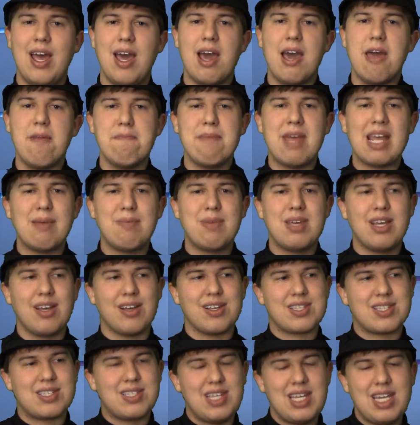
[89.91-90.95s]
and maybe a
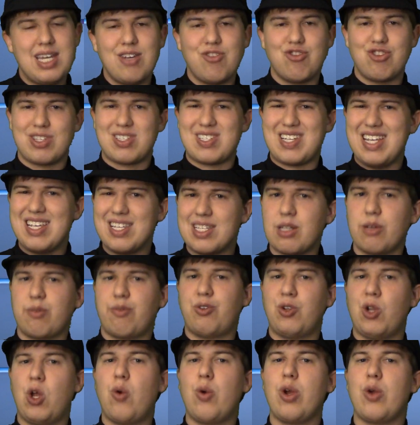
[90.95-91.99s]
scene just isn't
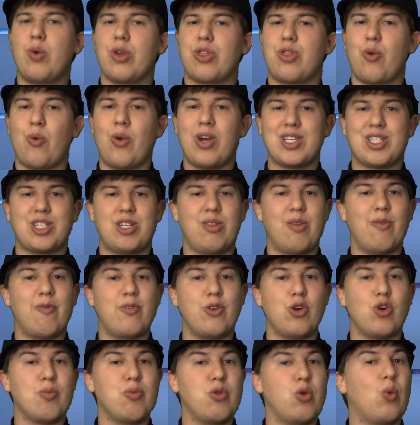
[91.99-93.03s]
flowing with the rest of the
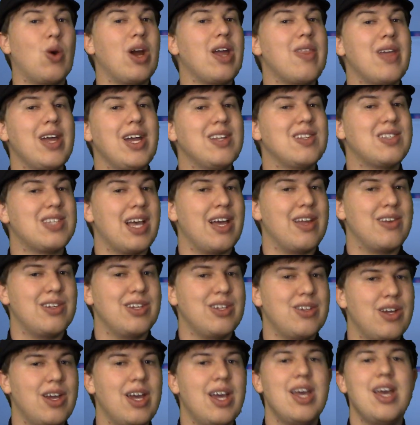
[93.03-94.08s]
film the way they
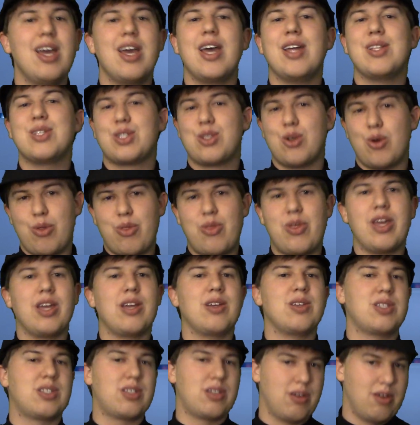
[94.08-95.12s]
intended, and so
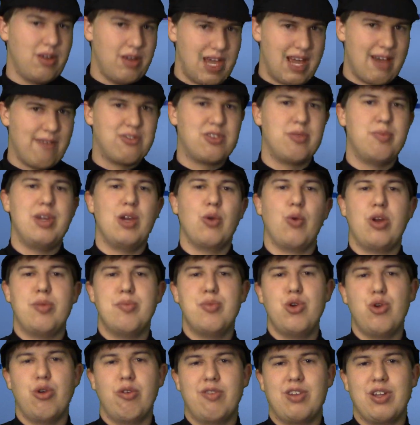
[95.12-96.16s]
things have to be
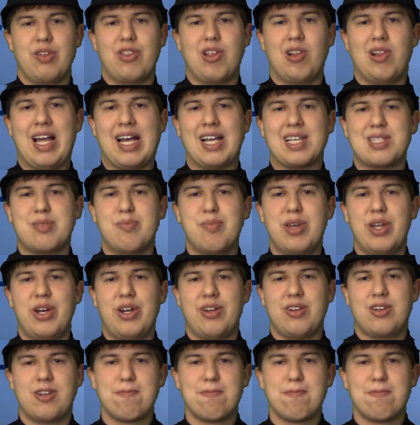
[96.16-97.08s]
removed at the last minute.